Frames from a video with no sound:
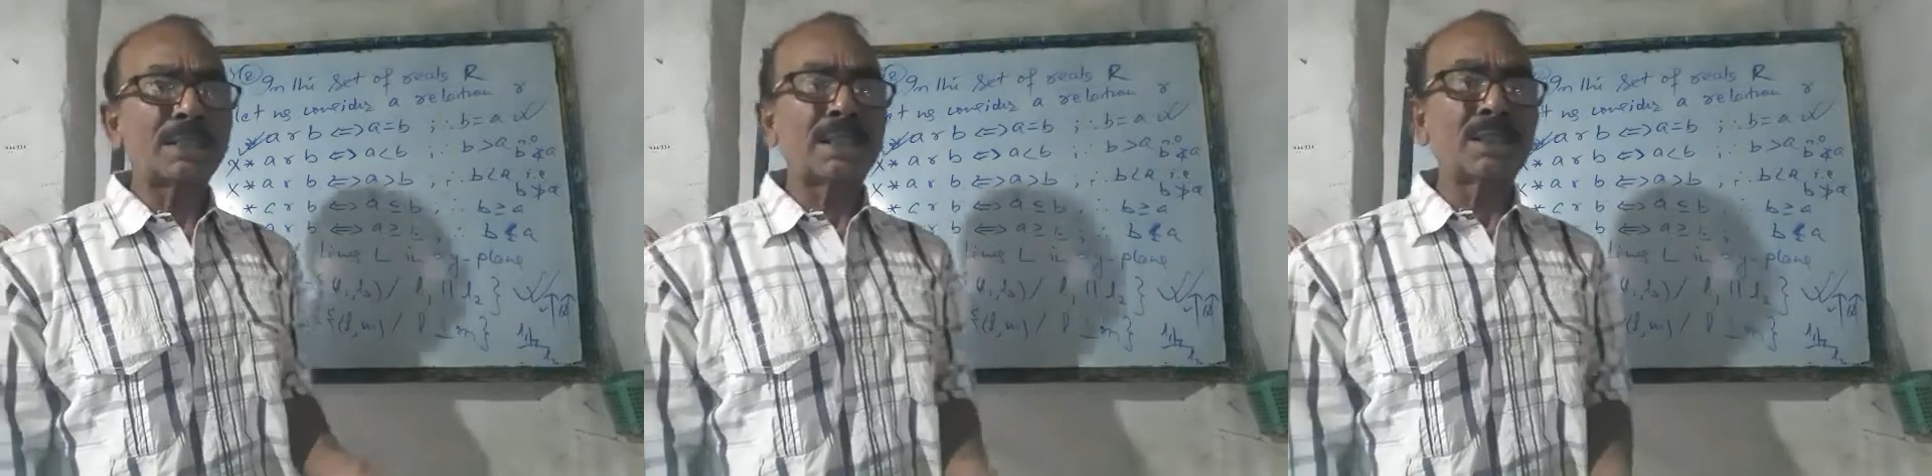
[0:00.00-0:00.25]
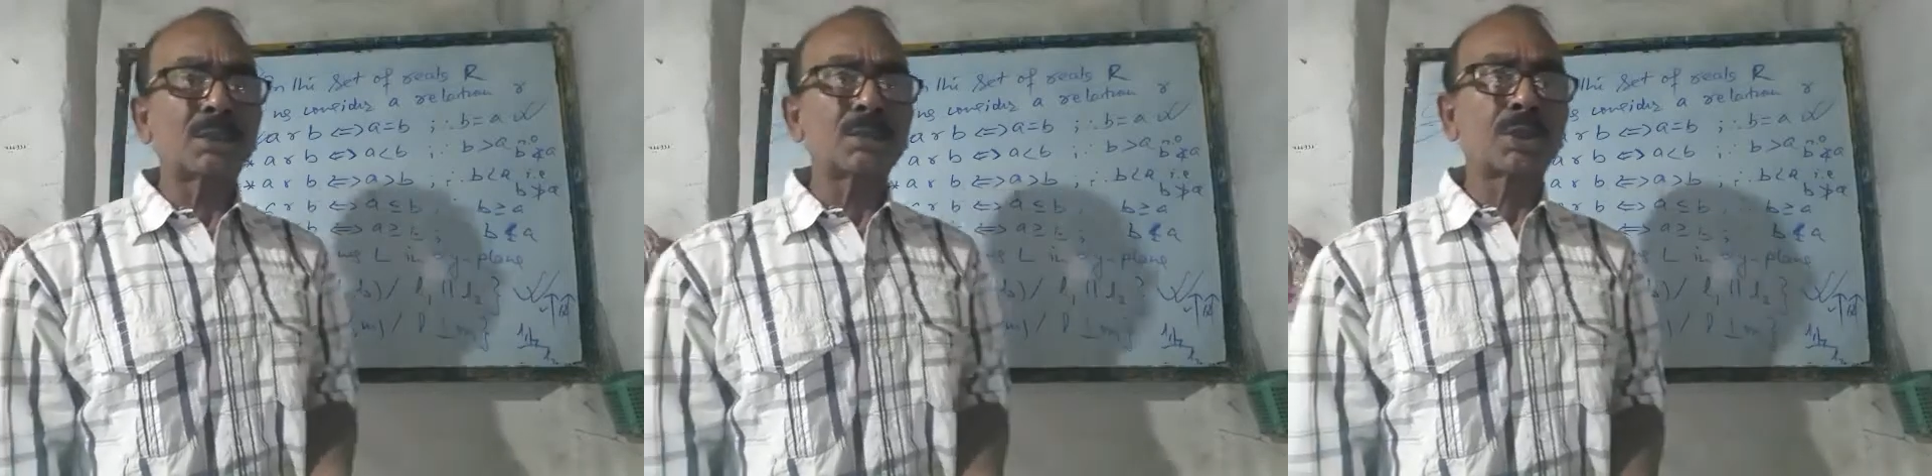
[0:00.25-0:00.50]

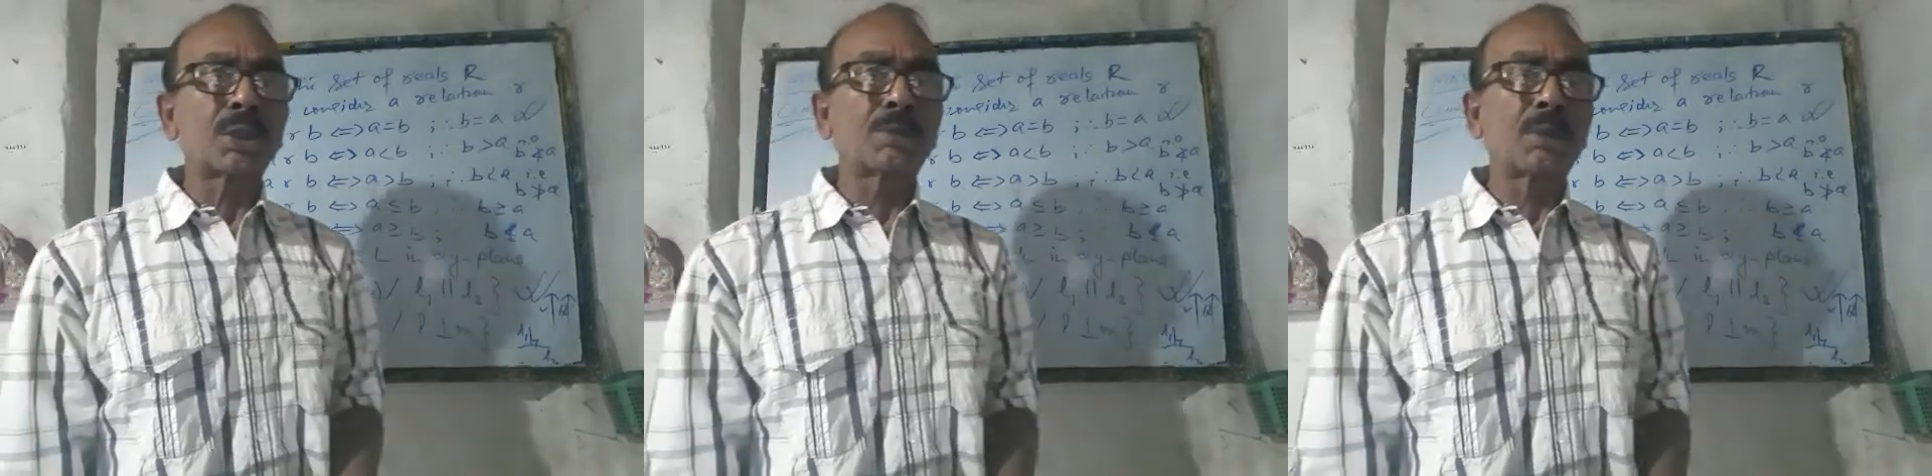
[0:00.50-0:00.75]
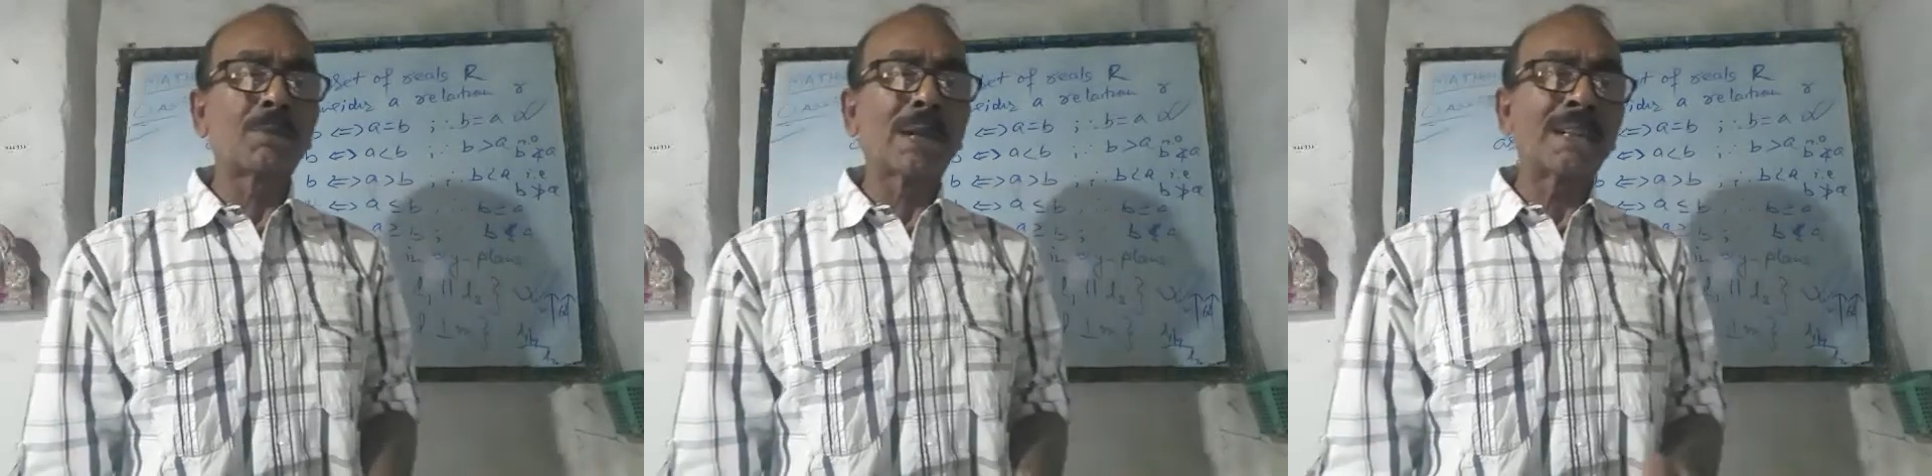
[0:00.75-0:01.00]
any question
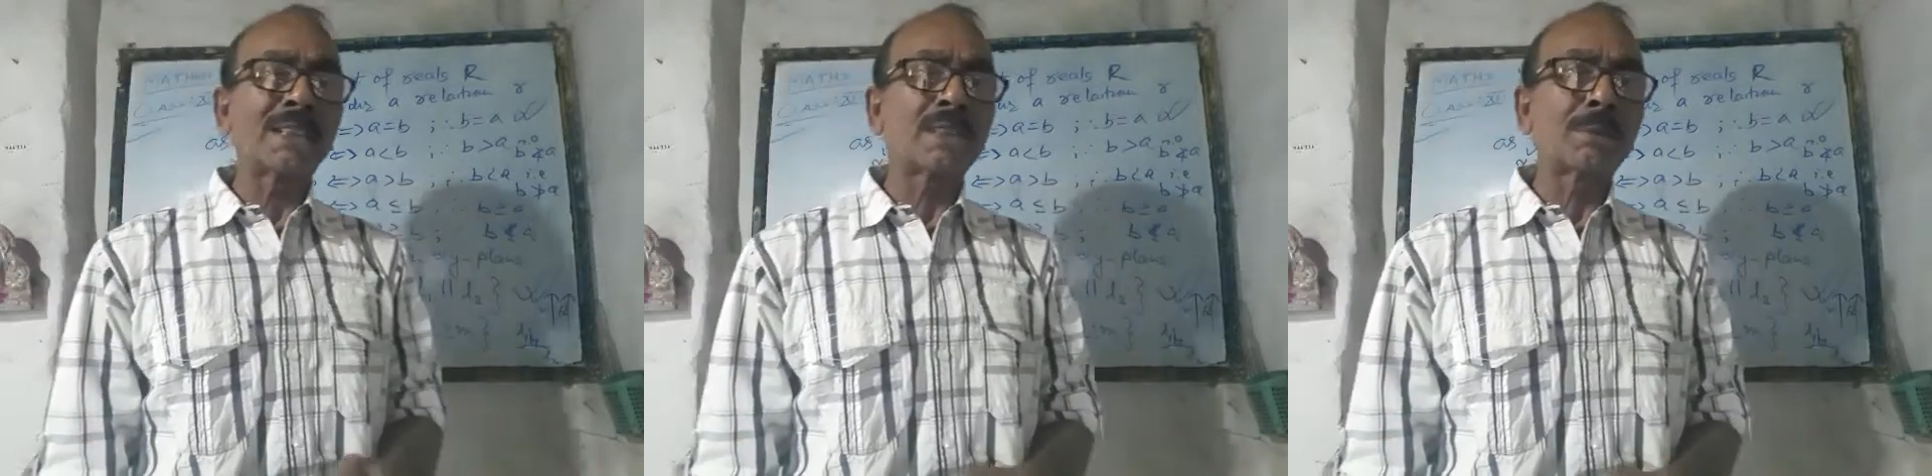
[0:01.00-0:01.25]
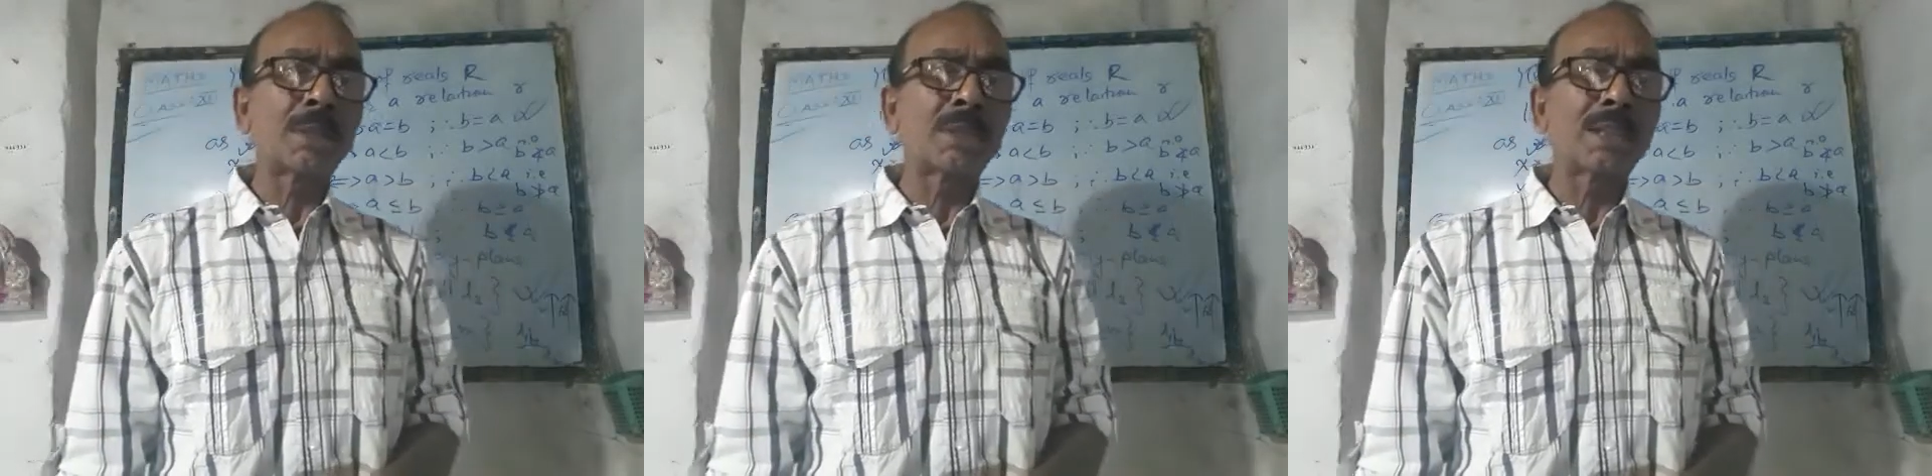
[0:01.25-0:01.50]
from
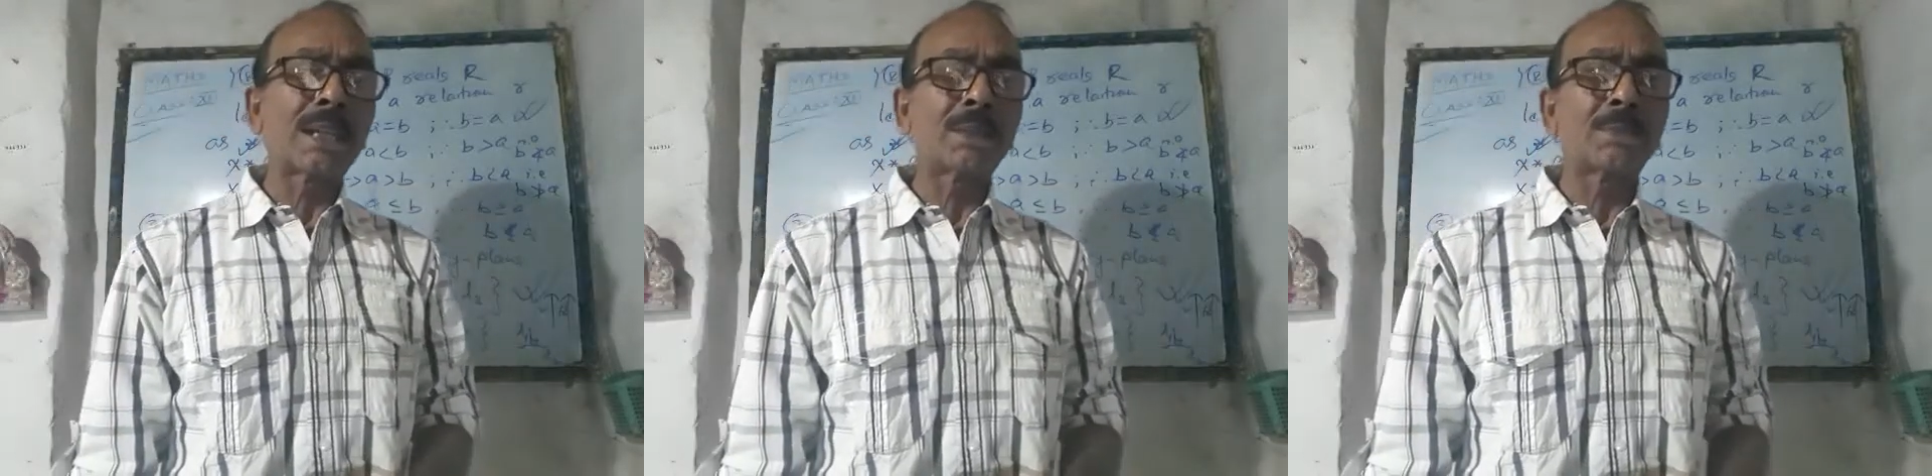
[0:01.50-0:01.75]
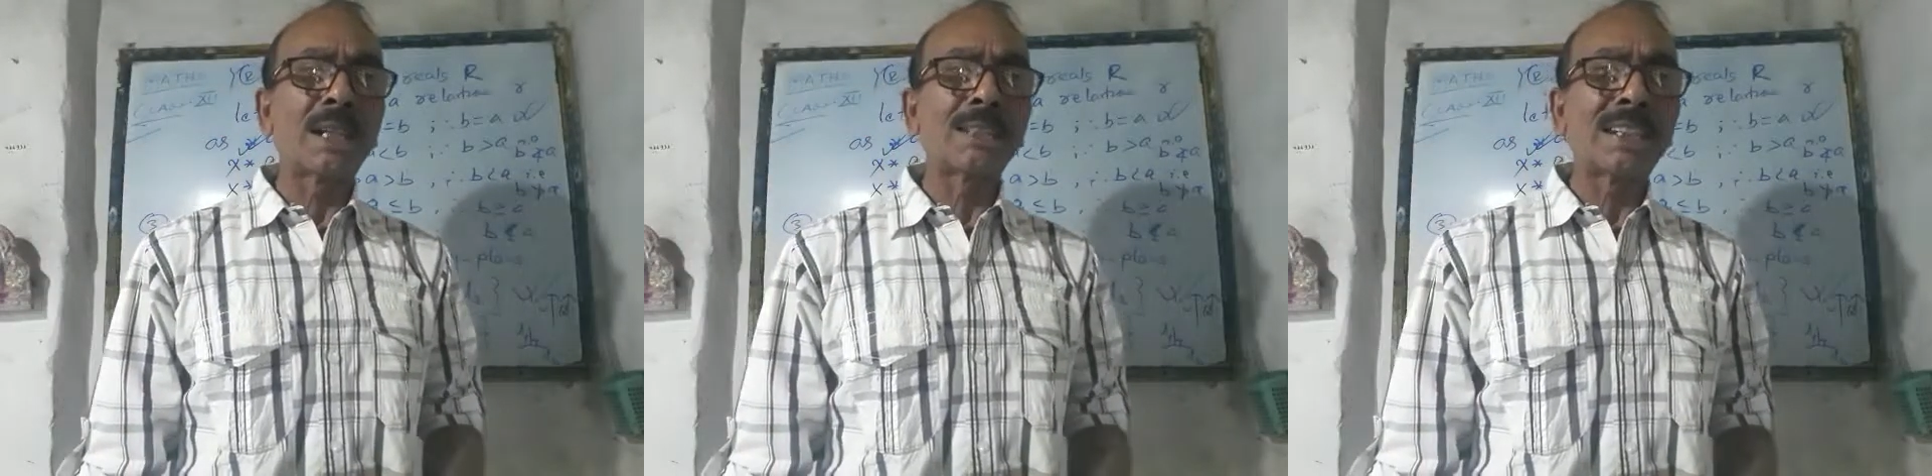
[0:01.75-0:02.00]
antisymmetric as
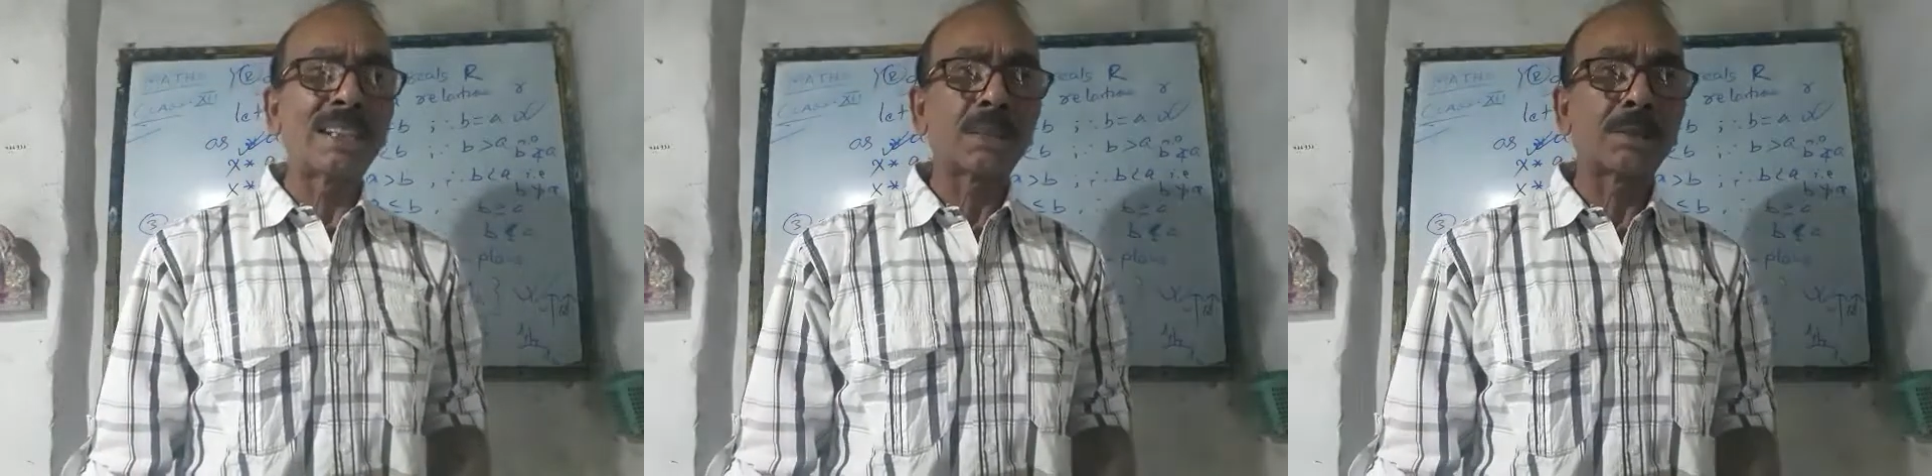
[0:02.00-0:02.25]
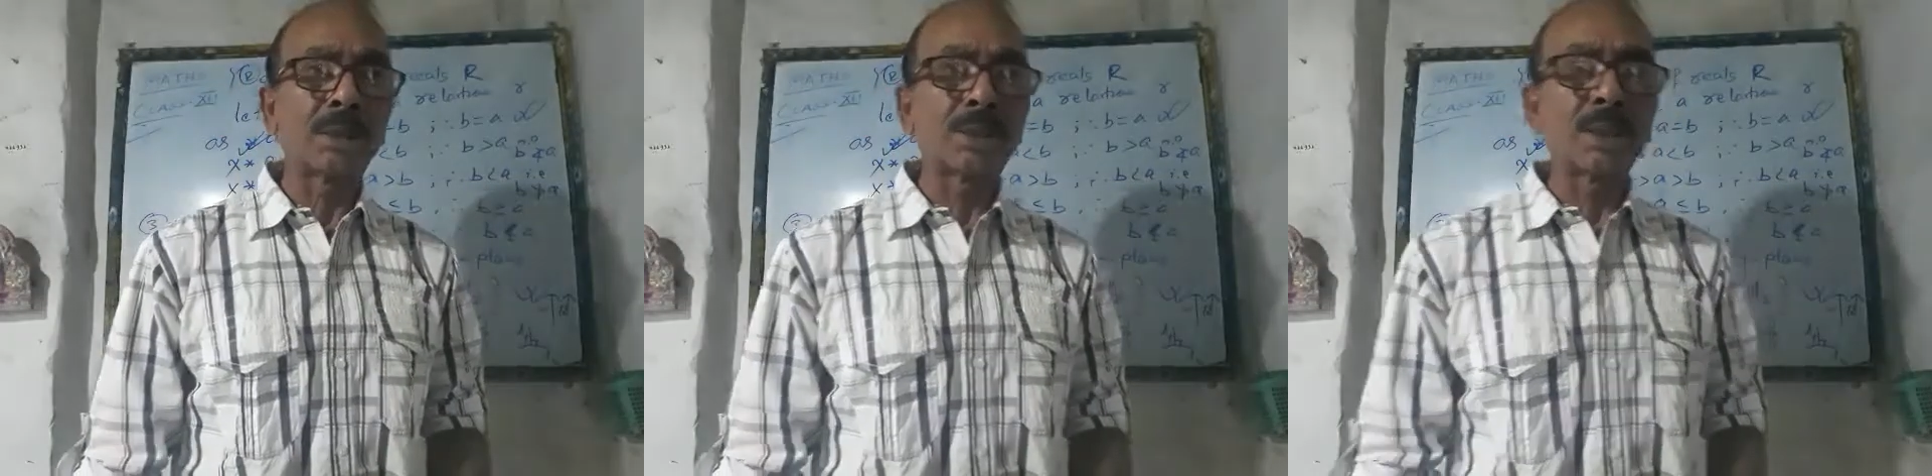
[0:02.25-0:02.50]
well as
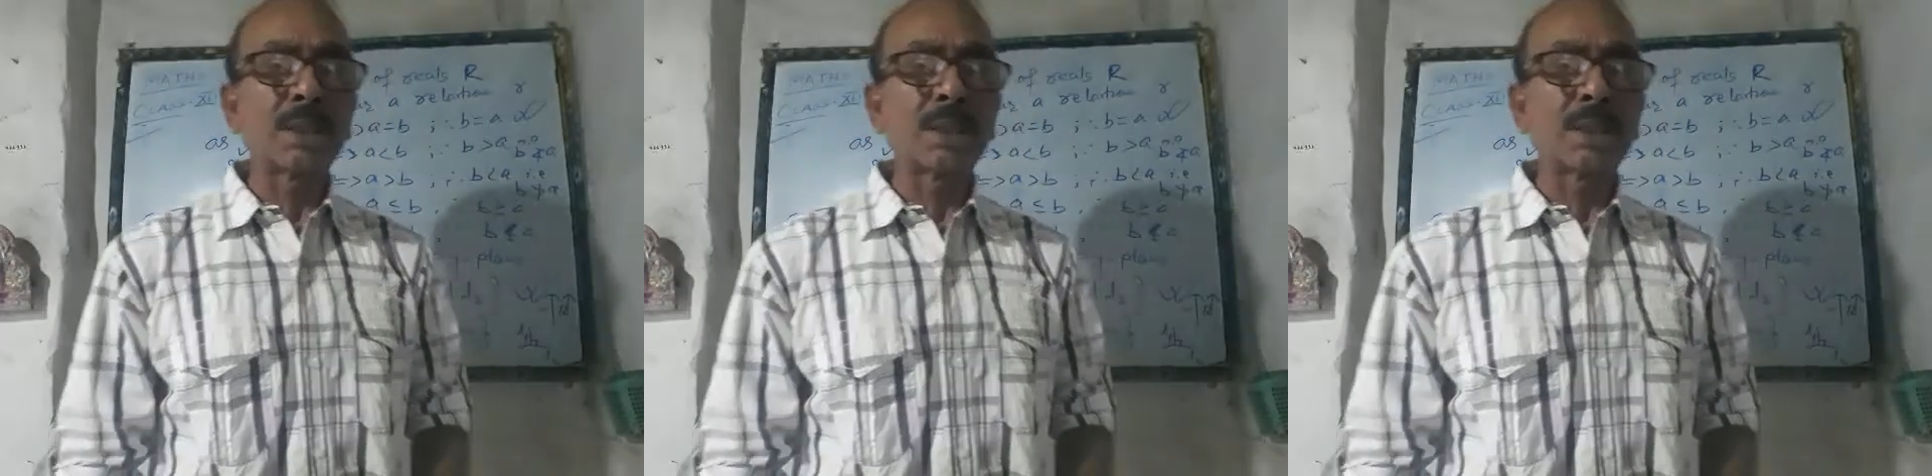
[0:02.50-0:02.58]
asymmetric,